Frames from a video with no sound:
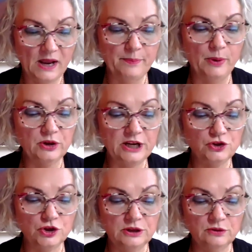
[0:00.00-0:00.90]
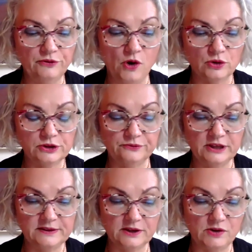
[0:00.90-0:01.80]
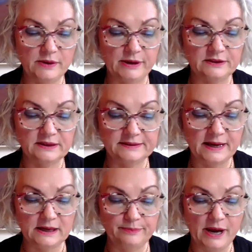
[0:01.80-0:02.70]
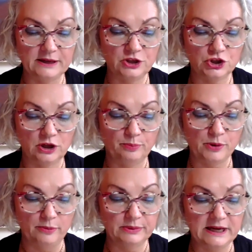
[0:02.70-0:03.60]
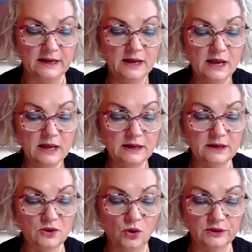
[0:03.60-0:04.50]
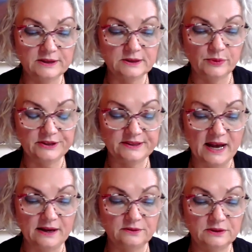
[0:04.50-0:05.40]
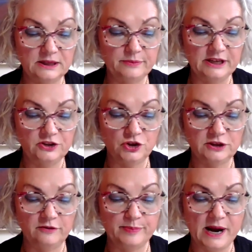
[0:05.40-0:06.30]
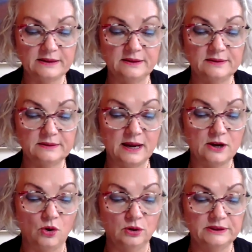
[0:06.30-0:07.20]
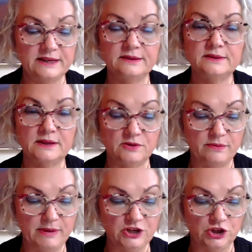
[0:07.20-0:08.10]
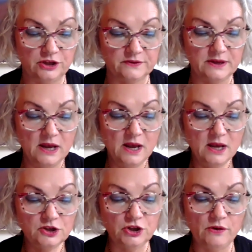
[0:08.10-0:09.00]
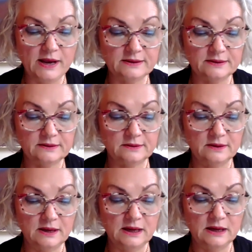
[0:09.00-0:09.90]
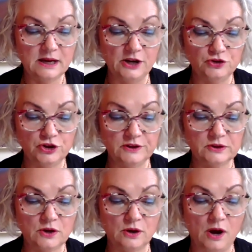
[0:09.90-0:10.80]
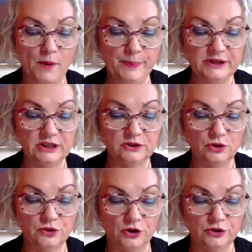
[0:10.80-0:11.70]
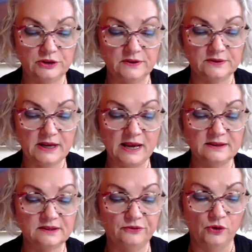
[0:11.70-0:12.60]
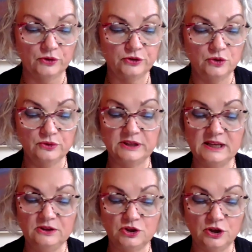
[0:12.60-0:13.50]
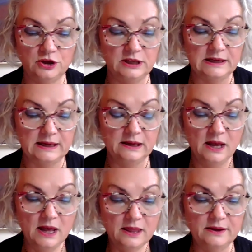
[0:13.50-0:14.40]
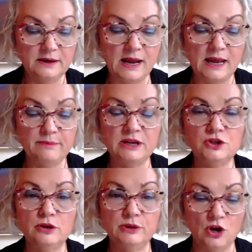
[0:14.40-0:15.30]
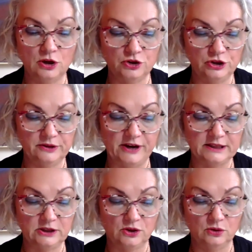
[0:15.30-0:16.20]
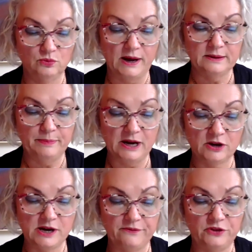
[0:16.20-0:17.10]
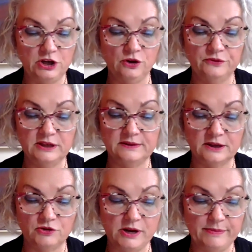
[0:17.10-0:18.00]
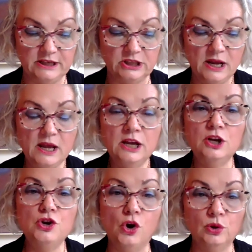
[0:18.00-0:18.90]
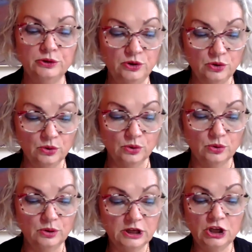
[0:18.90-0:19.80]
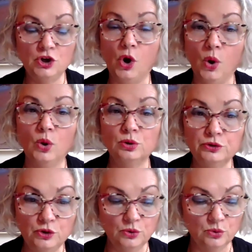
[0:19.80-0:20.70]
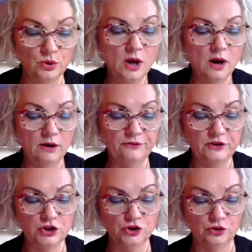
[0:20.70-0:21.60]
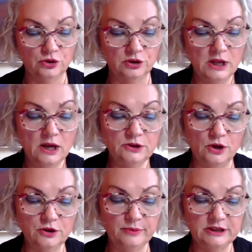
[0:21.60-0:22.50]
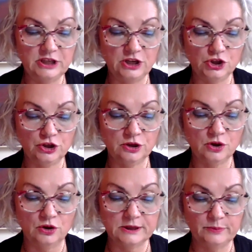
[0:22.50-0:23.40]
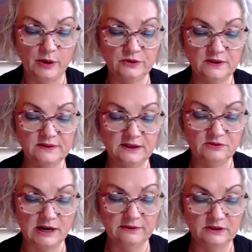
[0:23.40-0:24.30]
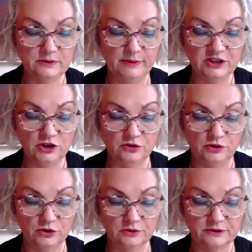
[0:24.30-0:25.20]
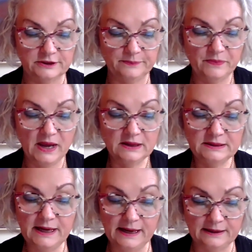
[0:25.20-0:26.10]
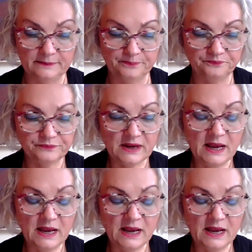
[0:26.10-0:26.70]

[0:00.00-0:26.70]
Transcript: Upon entry into force of this agreement, the second party shall promptly, in accordance with sound administrative practice, take all necessary measures so as the country's competent authorities henceforth use internally the name and terminologies of Article 1, paragraph 3 of this agreement in all new official documentation, correspondence, and relevant materials. 10.